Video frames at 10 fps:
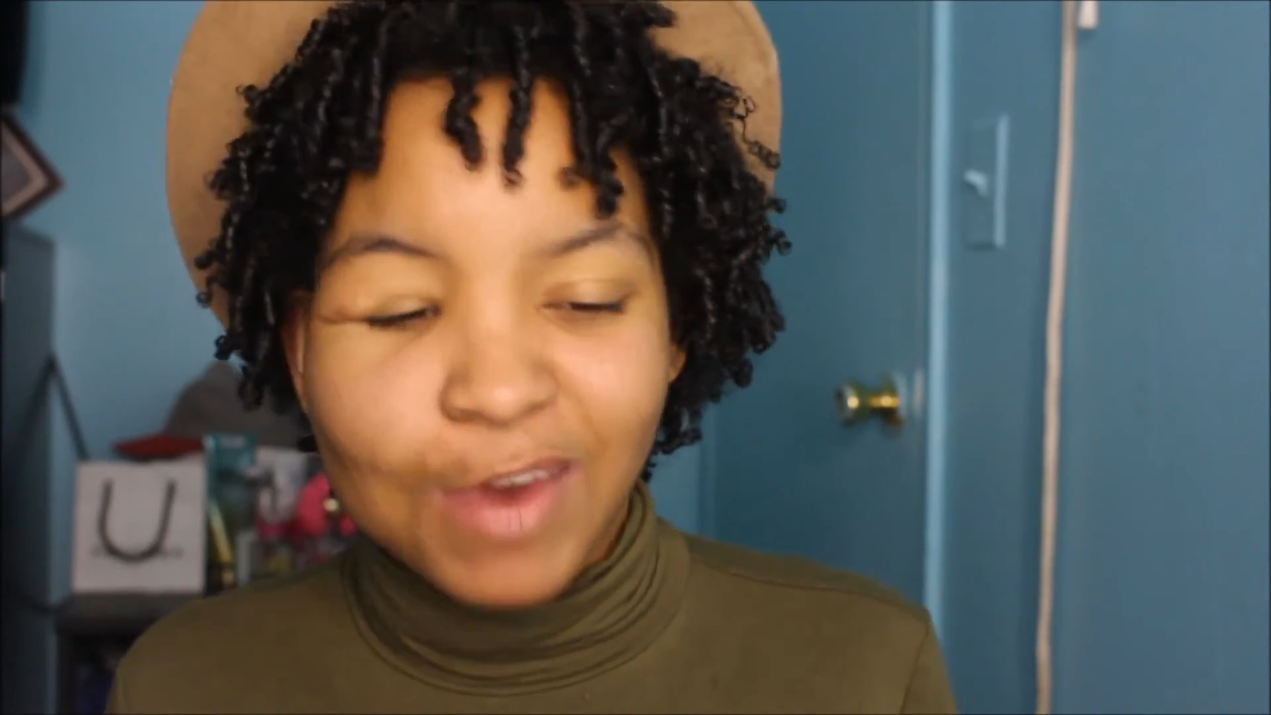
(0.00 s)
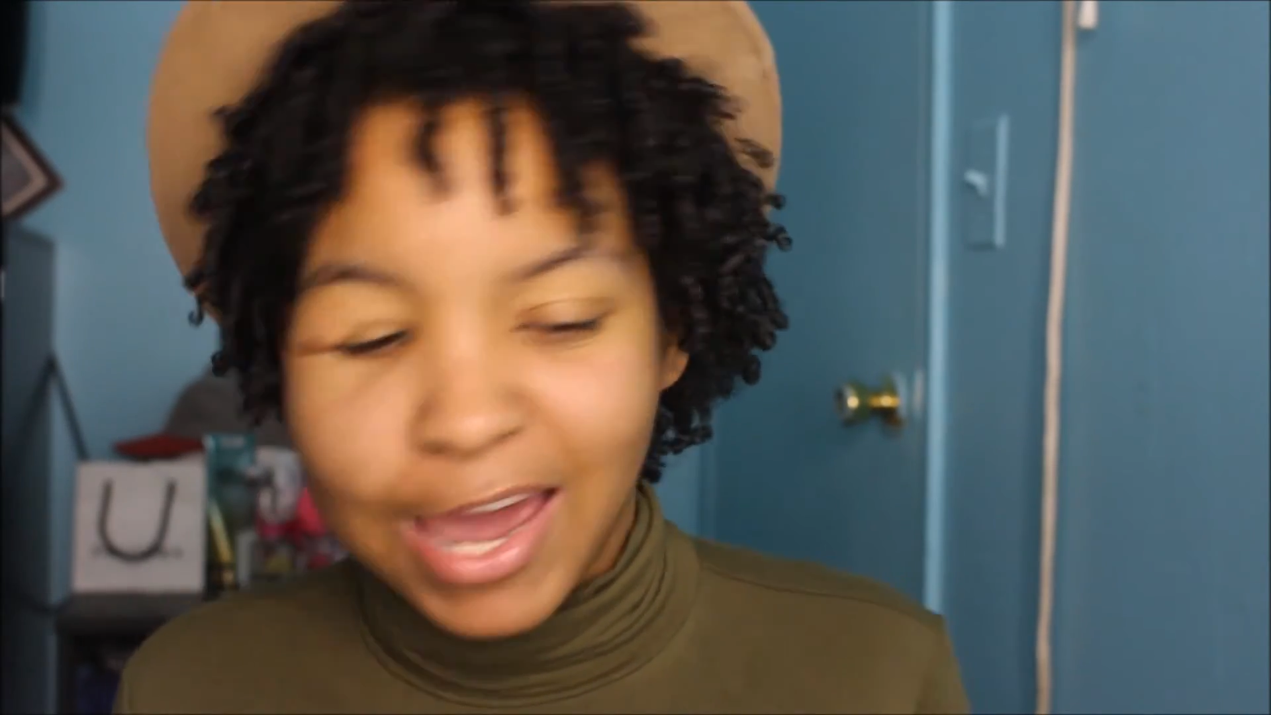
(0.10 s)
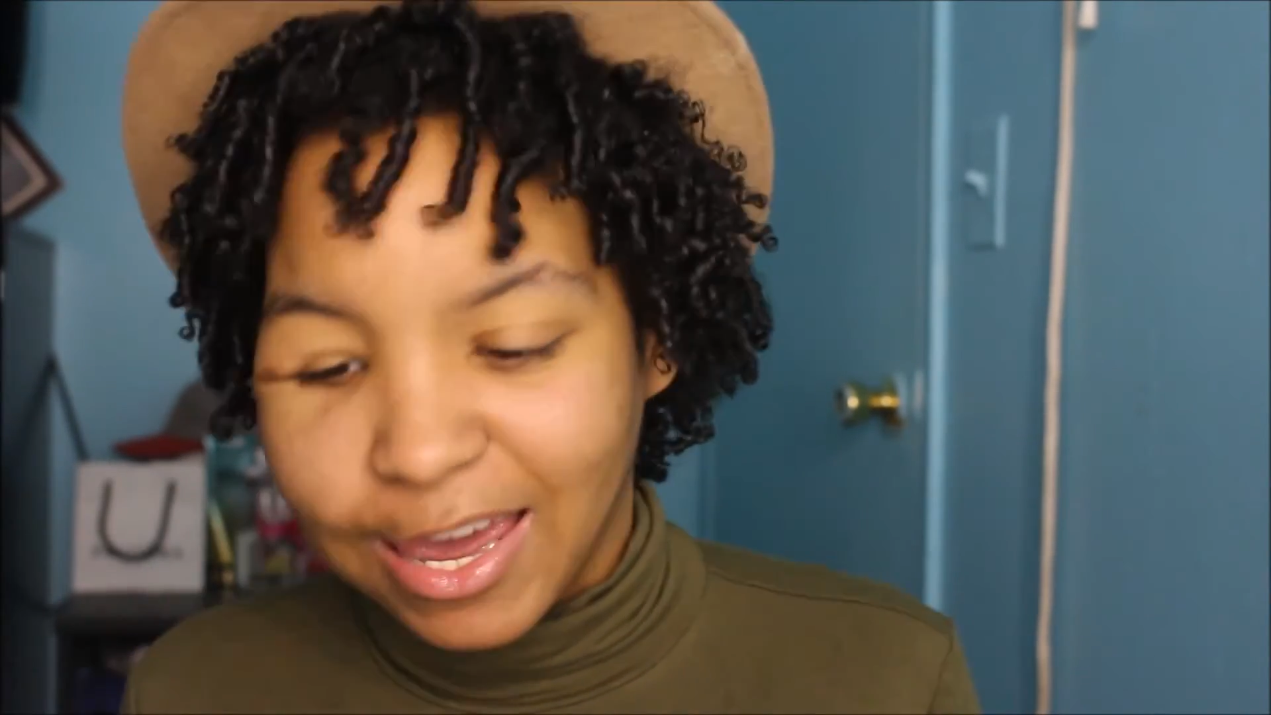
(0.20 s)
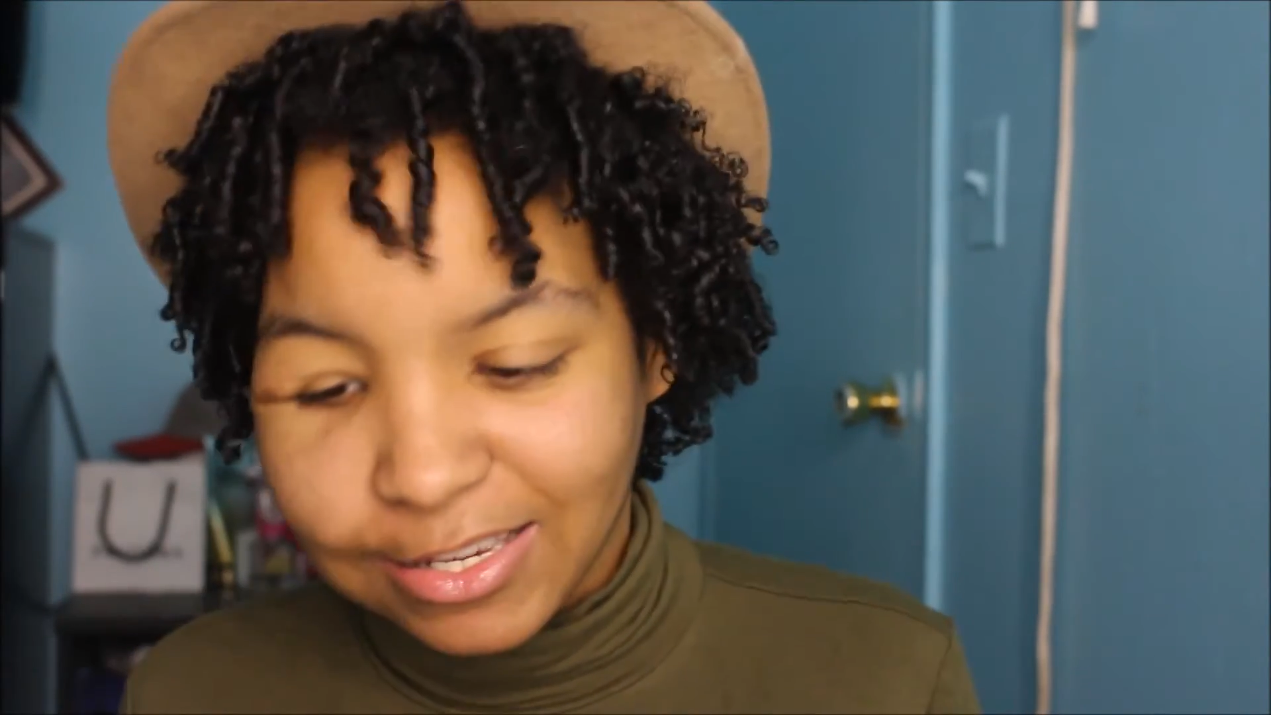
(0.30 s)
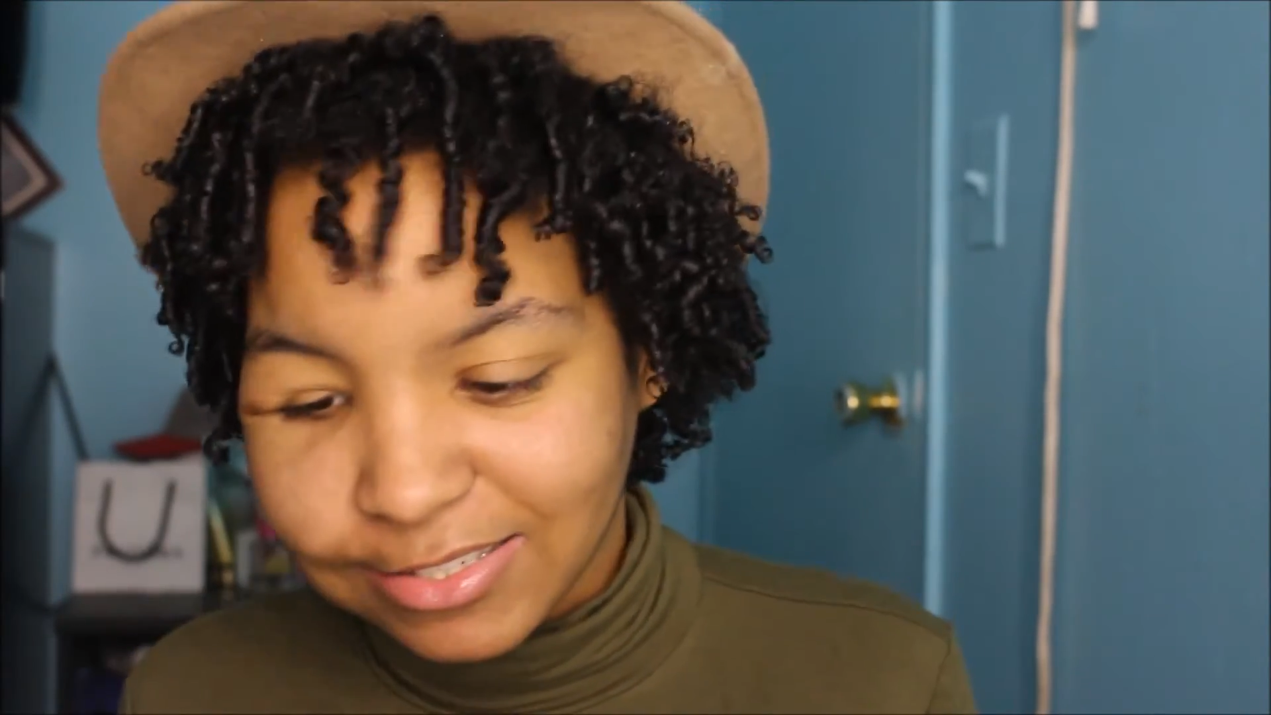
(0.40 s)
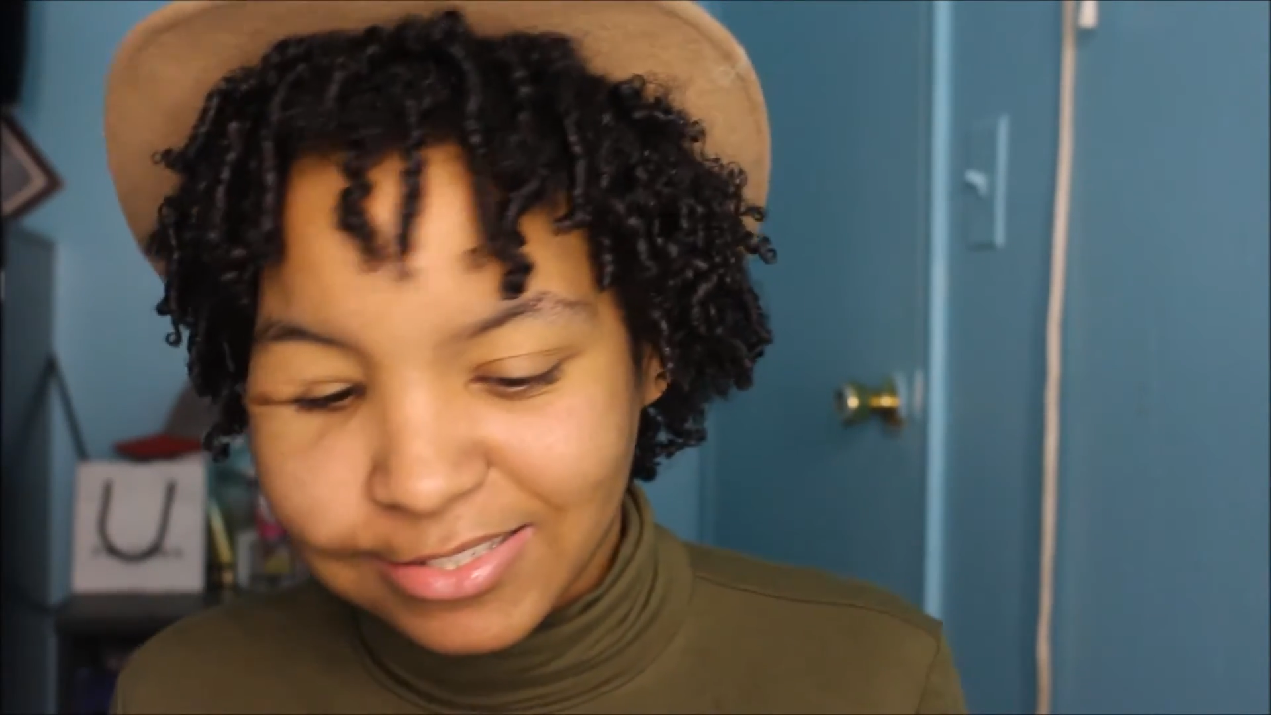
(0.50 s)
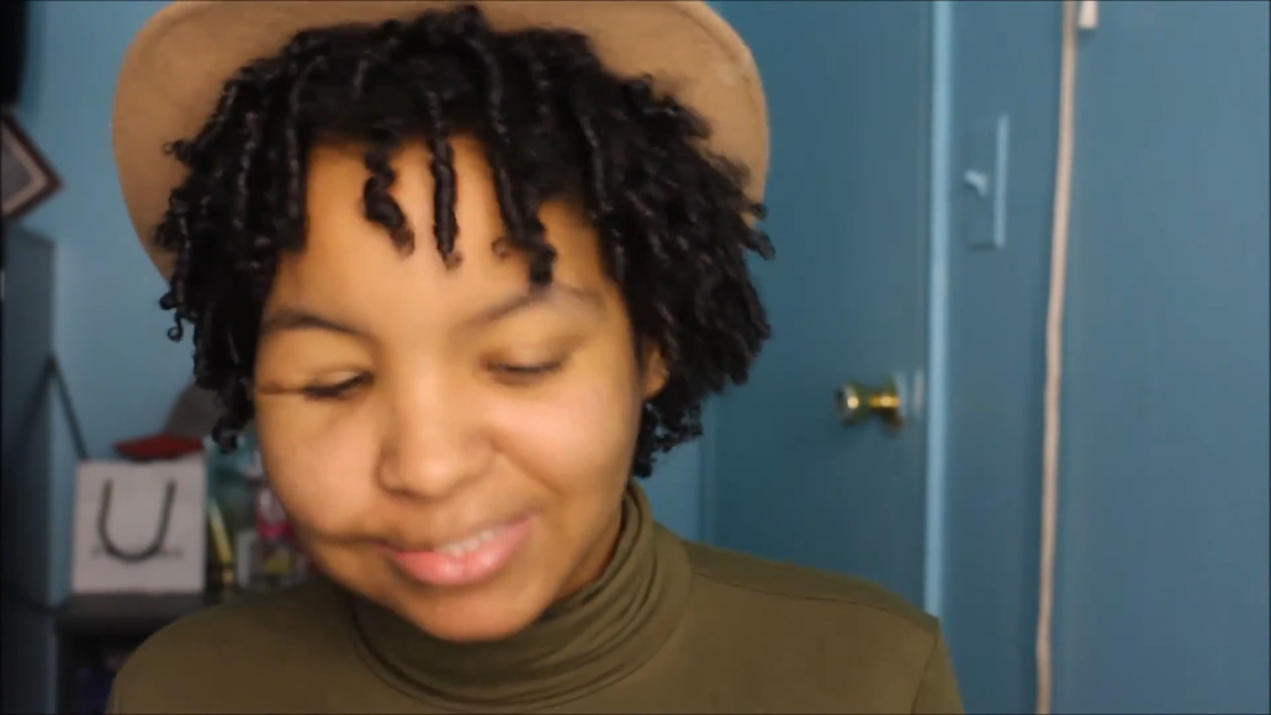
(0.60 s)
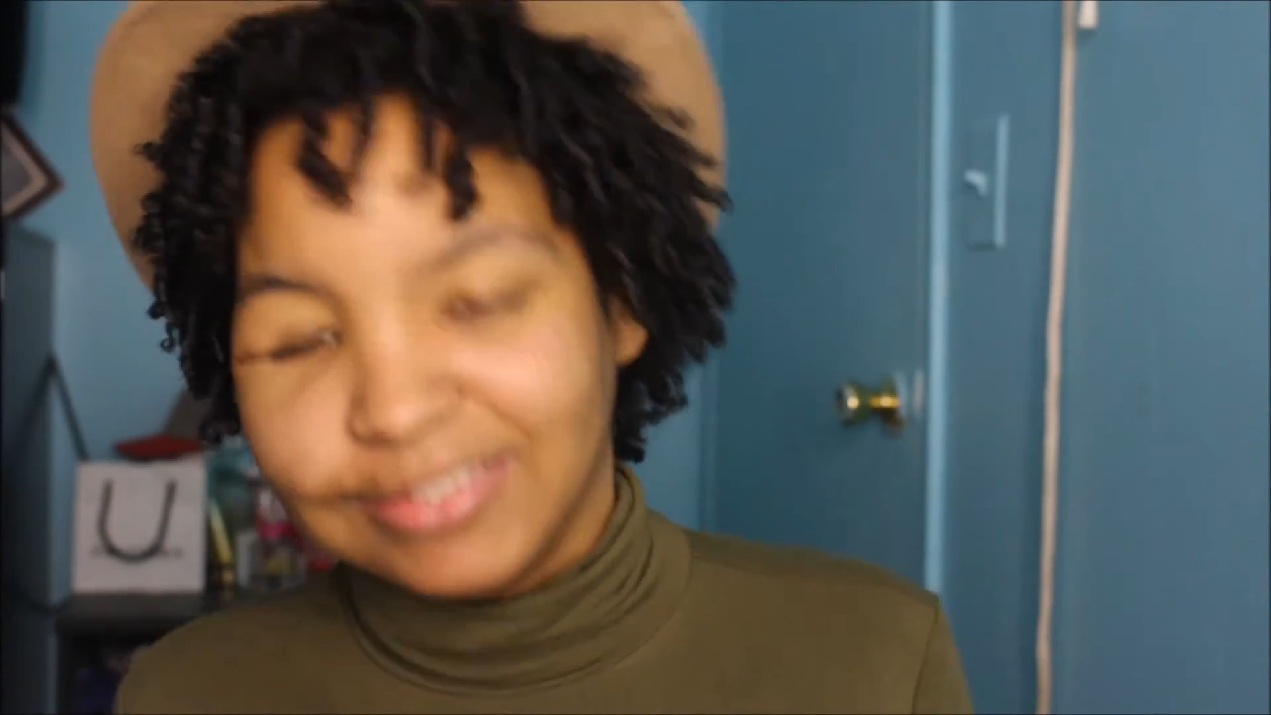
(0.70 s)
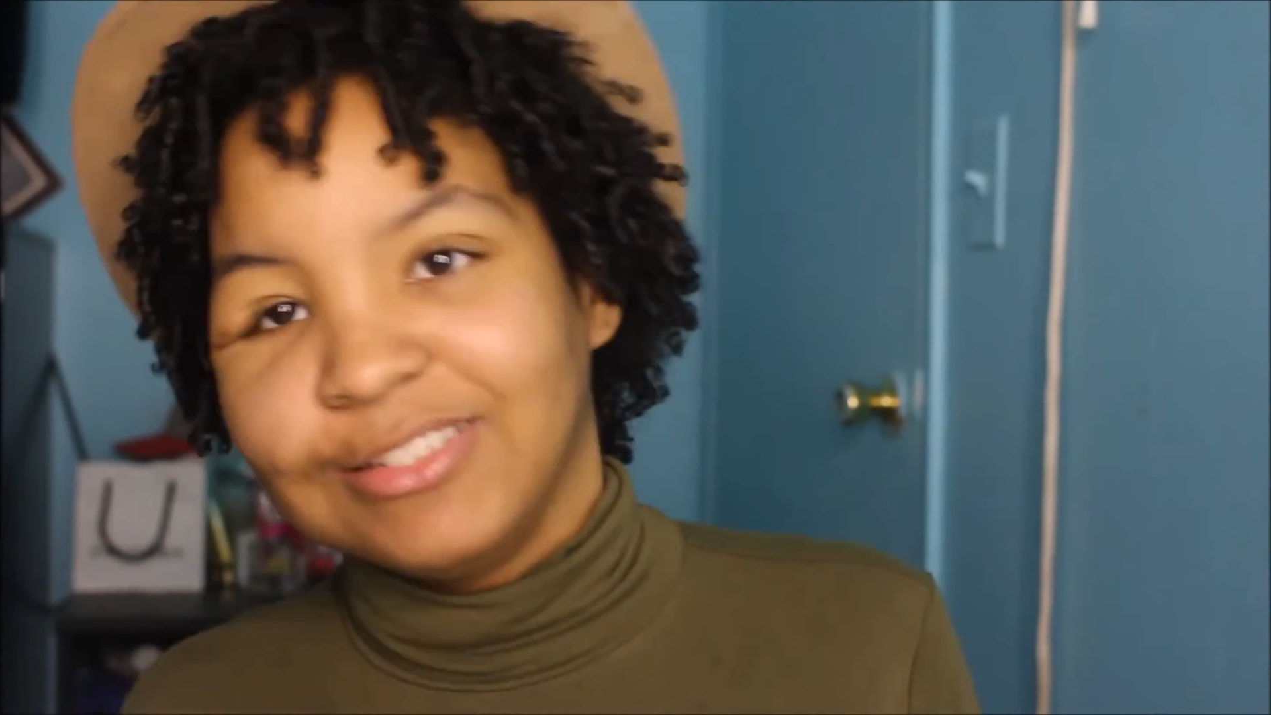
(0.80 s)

racks,